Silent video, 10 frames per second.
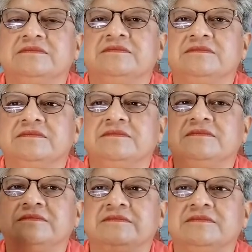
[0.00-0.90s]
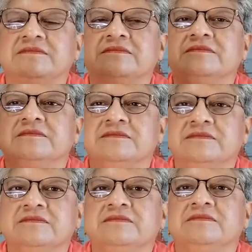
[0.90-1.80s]

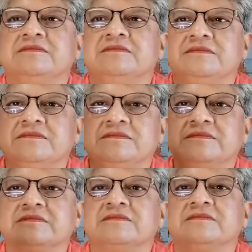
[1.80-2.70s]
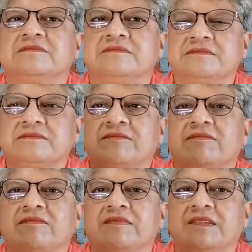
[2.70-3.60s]

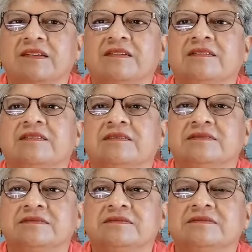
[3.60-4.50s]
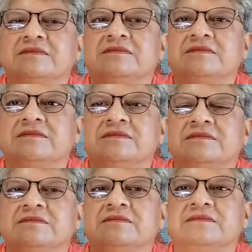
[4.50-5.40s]

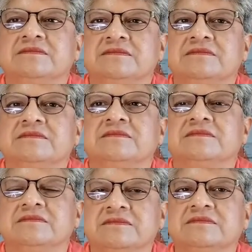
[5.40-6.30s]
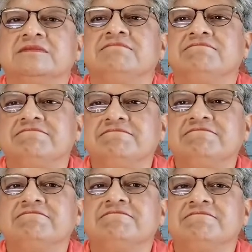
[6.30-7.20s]

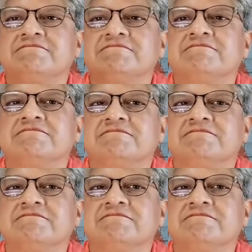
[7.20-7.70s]
[no speech]